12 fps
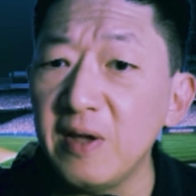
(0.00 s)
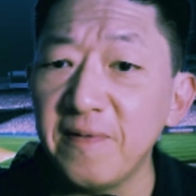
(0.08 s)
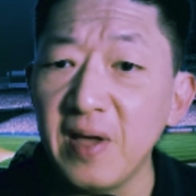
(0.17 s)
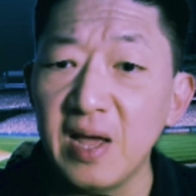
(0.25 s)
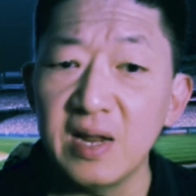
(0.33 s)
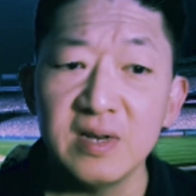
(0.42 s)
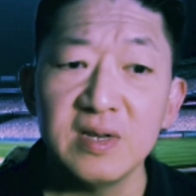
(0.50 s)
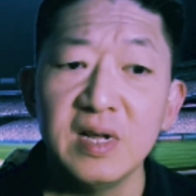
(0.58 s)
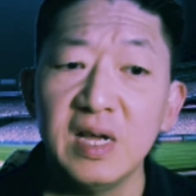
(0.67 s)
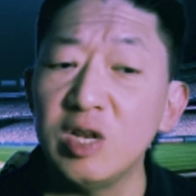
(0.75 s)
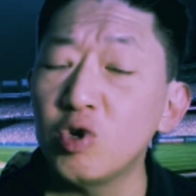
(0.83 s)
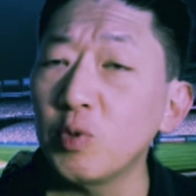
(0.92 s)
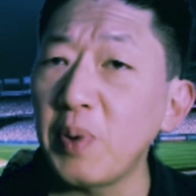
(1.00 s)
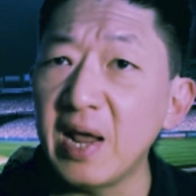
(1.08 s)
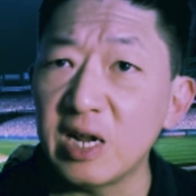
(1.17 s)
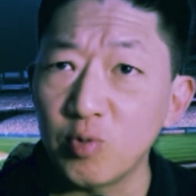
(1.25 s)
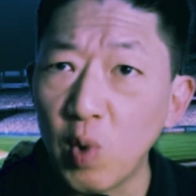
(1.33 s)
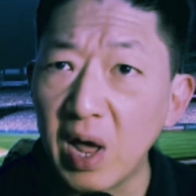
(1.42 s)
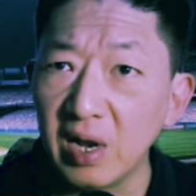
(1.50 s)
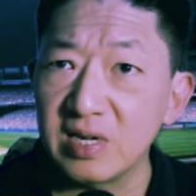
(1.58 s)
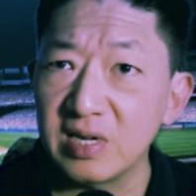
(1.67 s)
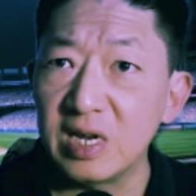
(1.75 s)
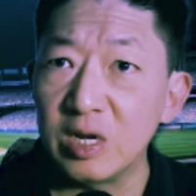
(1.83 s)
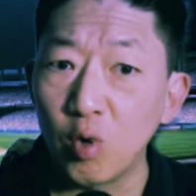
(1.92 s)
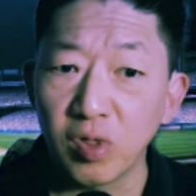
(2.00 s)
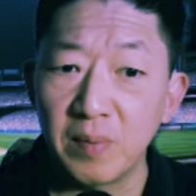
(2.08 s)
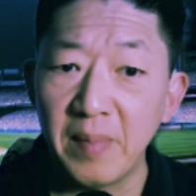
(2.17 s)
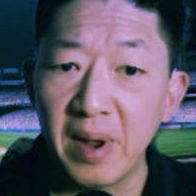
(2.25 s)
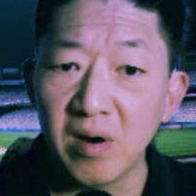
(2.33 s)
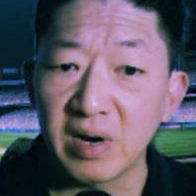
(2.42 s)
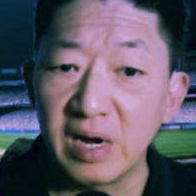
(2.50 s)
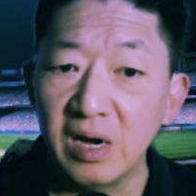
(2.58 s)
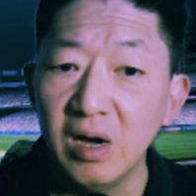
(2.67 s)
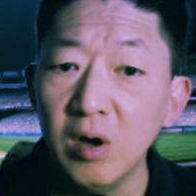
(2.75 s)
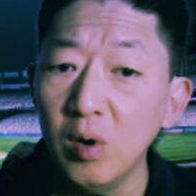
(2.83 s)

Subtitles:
fans in Japan as well as in North America